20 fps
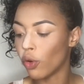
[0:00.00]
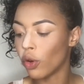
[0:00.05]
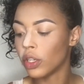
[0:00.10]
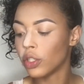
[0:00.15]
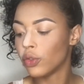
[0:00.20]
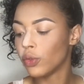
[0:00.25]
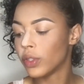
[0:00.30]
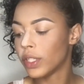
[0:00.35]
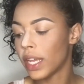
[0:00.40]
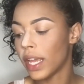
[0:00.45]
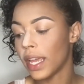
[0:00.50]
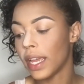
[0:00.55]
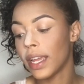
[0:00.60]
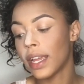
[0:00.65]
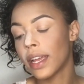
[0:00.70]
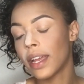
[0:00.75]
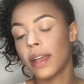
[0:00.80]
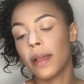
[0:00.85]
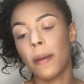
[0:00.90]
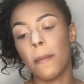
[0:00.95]
going to
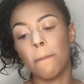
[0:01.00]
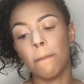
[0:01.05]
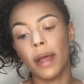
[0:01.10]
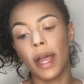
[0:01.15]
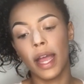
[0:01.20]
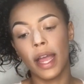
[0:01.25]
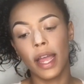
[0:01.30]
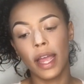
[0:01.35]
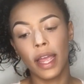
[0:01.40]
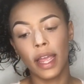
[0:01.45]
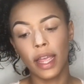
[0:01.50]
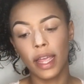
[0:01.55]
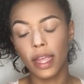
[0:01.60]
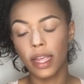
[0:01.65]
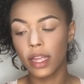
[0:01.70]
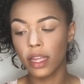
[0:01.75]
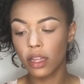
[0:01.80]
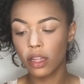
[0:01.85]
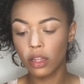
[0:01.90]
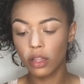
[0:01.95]
take
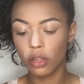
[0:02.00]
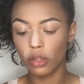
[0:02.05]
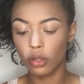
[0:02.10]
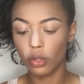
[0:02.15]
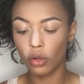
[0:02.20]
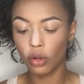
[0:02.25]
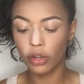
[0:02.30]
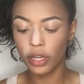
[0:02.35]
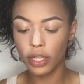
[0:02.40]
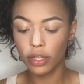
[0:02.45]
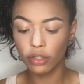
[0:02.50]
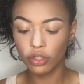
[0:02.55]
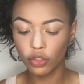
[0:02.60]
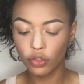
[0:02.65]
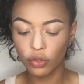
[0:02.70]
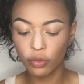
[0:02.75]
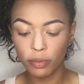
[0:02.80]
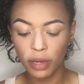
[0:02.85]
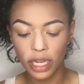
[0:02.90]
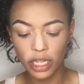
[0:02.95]
my L'Oreal
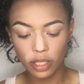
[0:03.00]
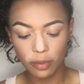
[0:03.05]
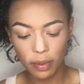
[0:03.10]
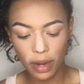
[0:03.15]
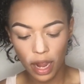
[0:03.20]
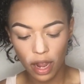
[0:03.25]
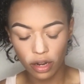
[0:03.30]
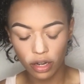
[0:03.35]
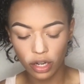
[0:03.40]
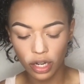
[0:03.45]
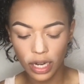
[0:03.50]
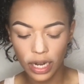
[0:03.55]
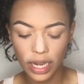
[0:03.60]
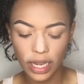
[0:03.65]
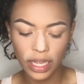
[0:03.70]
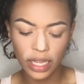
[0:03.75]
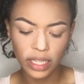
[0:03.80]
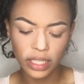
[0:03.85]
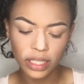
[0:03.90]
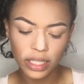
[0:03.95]
True Match powder
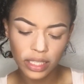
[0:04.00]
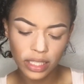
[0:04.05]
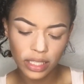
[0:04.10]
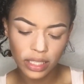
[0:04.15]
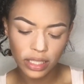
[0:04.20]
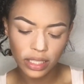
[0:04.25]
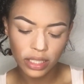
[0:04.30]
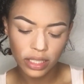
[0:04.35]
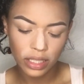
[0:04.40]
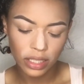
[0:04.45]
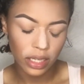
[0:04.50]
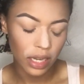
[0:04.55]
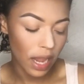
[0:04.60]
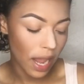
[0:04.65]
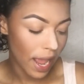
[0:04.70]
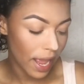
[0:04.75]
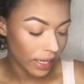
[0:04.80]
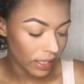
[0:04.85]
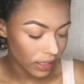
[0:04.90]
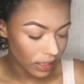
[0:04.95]
in
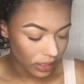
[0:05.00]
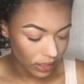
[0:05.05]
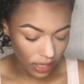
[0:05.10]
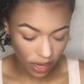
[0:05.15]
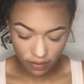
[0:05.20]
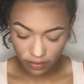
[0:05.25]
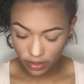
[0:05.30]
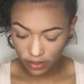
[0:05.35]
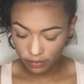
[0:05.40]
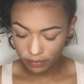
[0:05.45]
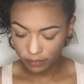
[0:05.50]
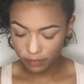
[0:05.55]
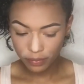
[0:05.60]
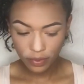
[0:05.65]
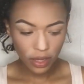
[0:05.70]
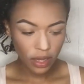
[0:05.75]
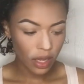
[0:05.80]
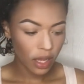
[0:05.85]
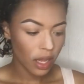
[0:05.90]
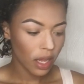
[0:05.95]
N7.
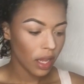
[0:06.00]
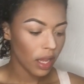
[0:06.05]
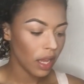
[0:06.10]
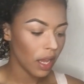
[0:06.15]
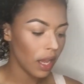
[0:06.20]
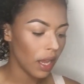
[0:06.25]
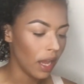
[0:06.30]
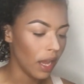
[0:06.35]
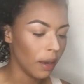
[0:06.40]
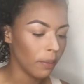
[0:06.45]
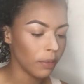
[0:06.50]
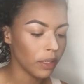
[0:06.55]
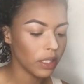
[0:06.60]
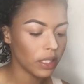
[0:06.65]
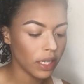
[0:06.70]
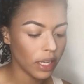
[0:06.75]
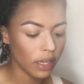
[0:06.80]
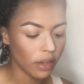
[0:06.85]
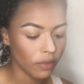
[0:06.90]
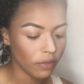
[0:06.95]
I'm going
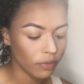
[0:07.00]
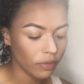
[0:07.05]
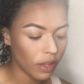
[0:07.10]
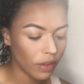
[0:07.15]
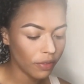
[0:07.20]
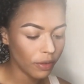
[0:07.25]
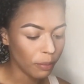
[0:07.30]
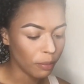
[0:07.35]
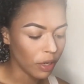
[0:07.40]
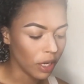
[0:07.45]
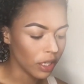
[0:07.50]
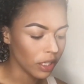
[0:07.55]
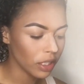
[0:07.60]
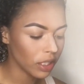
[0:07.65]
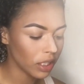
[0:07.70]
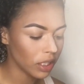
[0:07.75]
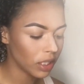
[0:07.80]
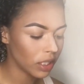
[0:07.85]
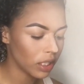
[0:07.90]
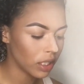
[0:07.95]
to take a fluffy
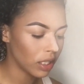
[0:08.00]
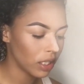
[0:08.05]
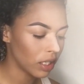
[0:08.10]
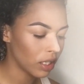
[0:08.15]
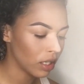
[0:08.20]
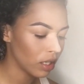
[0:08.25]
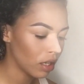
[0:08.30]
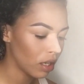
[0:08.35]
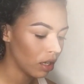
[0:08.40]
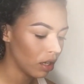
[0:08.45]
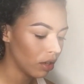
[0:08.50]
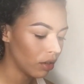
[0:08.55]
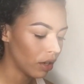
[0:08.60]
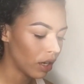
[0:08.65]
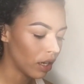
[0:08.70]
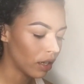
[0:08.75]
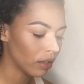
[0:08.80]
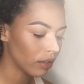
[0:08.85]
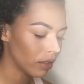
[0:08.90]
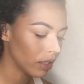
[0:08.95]
brush. Oh
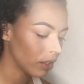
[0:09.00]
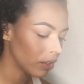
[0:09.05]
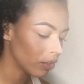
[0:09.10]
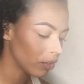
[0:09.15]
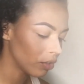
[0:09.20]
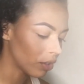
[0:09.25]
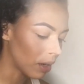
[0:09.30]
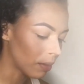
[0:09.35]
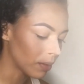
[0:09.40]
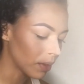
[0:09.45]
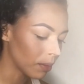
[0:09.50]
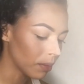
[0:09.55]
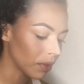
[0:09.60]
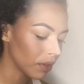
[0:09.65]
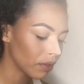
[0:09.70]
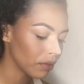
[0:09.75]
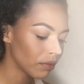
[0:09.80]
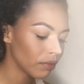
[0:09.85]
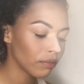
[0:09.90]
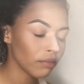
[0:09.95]
god, I just dropped
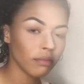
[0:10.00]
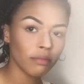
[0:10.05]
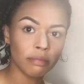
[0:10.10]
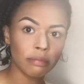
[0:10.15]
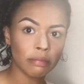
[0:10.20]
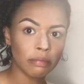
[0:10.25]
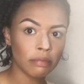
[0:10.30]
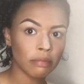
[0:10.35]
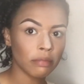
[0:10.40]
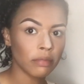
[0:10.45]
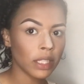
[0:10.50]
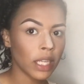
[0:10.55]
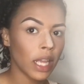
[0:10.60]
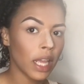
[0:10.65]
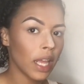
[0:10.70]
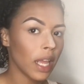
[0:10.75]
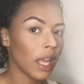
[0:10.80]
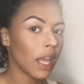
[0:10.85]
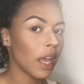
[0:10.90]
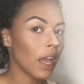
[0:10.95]
something.
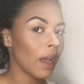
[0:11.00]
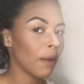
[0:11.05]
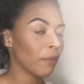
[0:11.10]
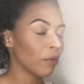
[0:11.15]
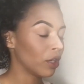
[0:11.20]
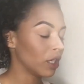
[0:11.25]
I'm